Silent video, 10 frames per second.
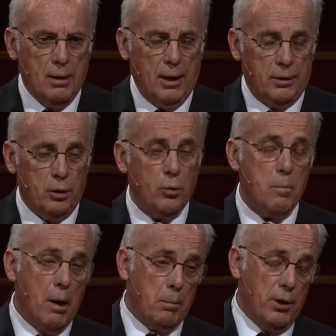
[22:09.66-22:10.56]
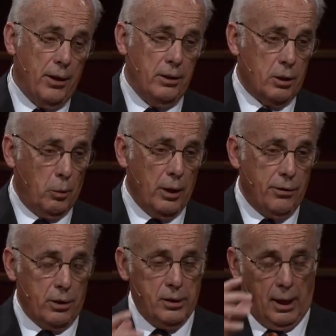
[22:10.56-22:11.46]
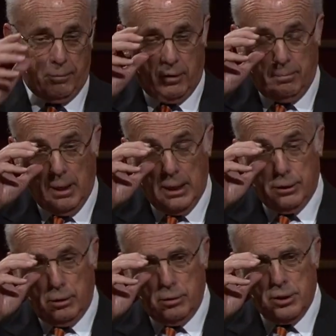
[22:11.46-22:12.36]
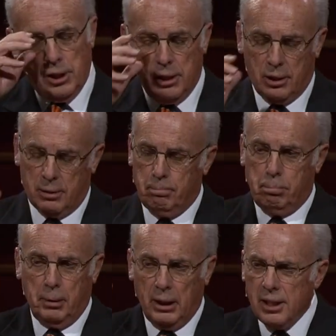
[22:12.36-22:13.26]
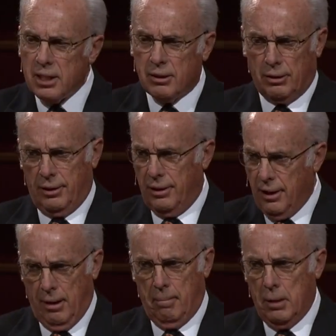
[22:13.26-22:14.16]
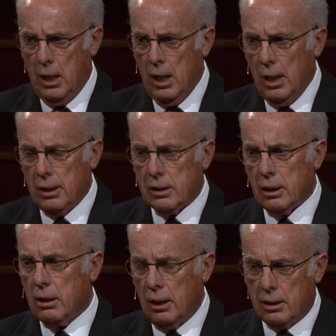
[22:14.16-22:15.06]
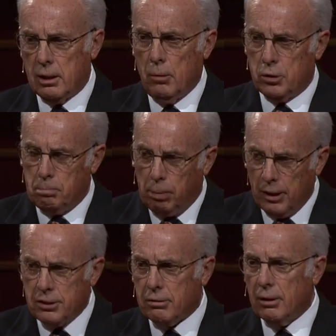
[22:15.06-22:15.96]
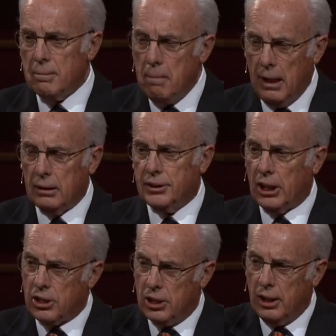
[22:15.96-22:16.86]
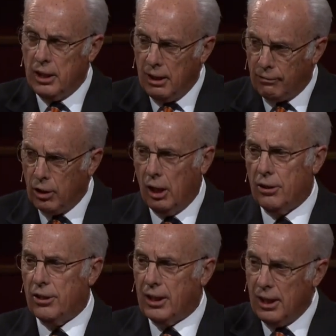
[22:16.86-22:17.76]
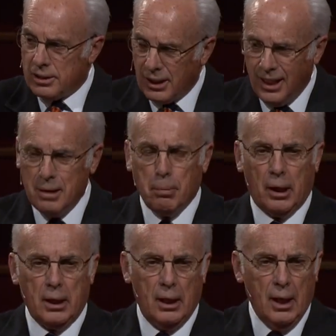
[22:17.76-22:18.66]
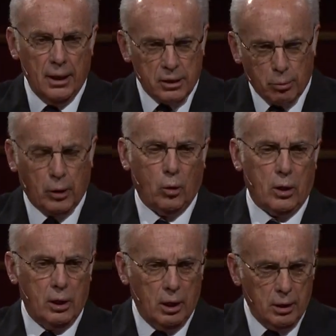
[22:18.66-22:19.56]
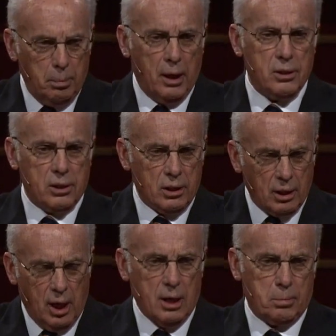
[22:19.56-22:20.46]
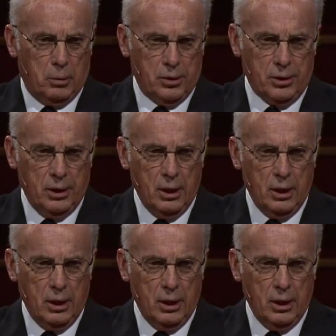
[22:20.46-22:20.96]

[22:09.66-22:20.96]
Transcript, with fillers: And you remember that in the 23rd chapter of Matthew, Jesus blistered them it's the, it's the most blistering malediction he ever uttered against anybody that's recorded on the pages of the Gospels.